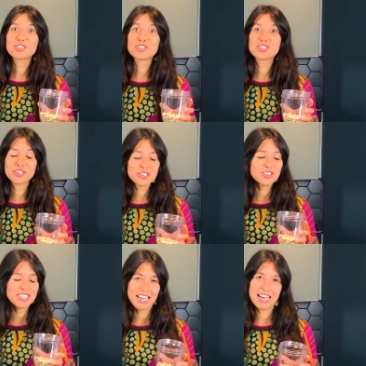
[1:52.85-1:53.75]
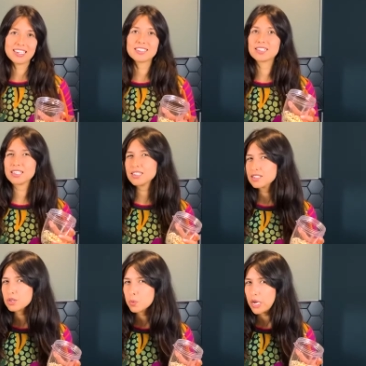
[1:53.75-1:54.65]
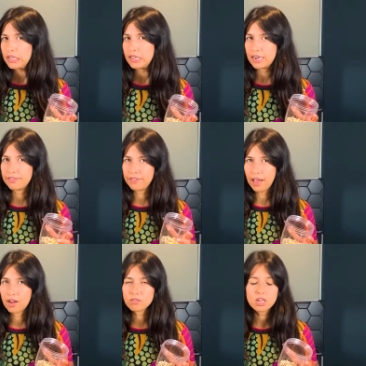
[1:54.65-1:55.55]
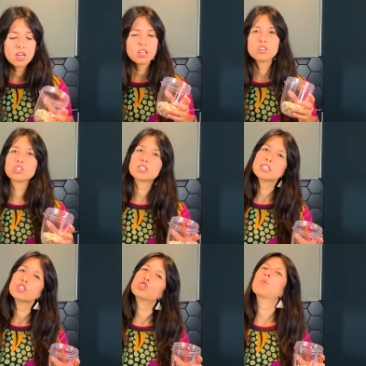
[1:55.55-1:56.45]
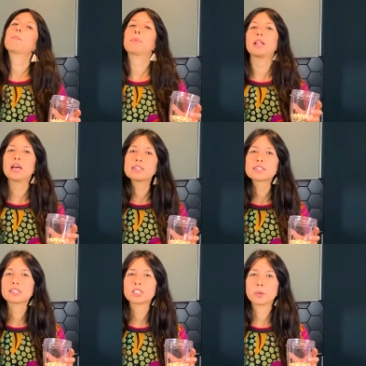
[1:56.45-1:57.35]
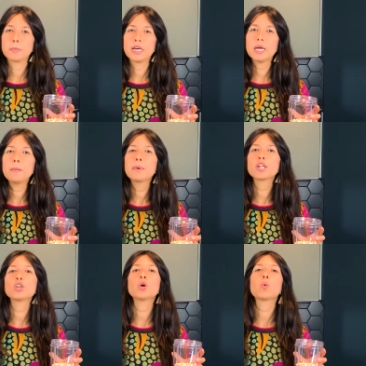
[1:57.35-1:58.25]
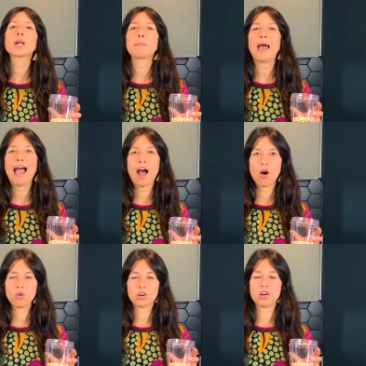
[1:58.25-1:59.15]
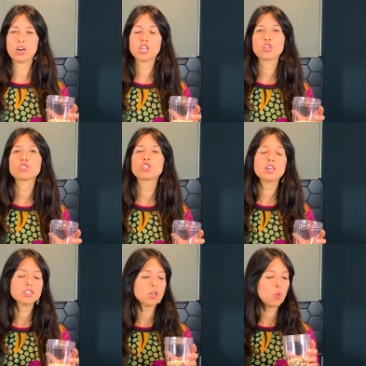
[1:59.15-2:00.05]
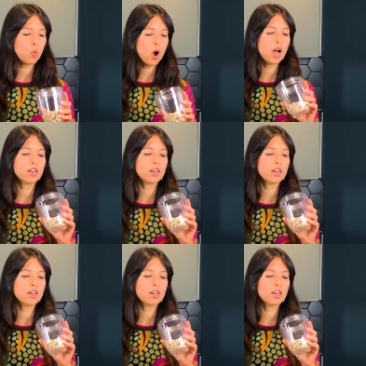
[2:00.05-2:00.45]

to do that, the easier way that I found, you just need to blend a little bit, but you don't want to powder. You just want